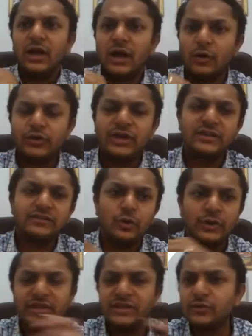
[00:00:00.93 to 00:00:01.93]
Okay,
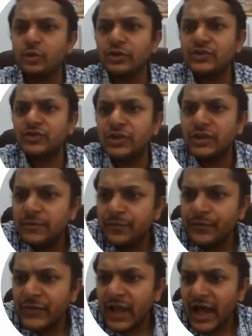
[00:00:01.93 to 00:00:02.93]
so in this question,
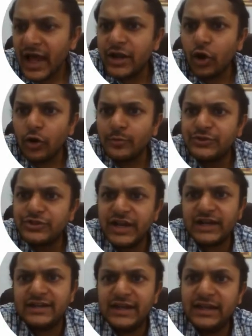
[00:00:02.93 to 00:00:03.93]
an
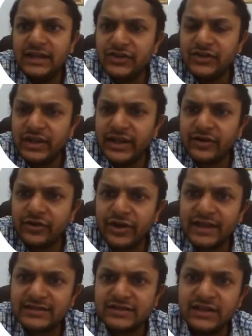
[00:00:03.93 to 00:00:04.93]
object initially at
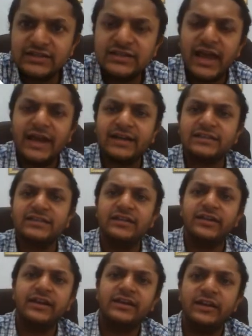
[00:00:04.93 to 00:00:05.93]
rest is
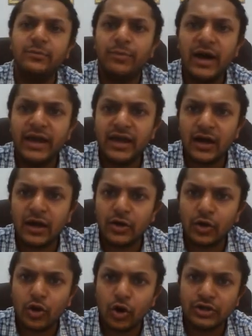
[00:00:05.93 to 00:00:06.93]
accelerated by a
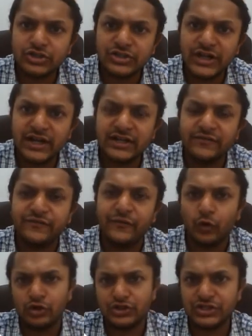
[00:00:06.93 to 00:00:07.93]
constant
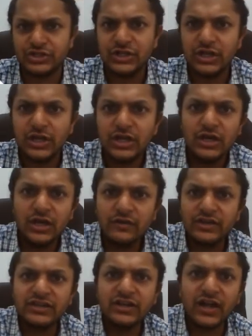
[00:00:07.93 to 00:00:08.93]
force.
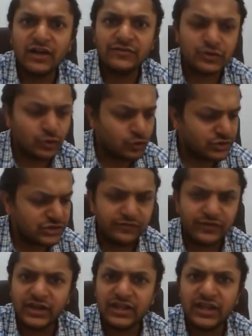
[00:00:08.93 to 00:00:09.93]
Which graph shows the
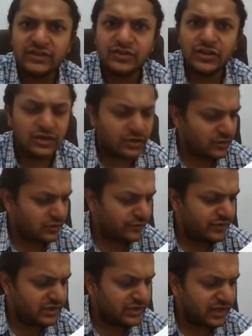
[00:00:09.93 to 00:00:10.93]
variation
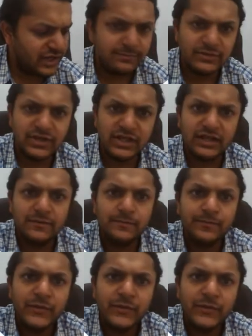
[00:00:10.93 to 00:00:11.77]
with time t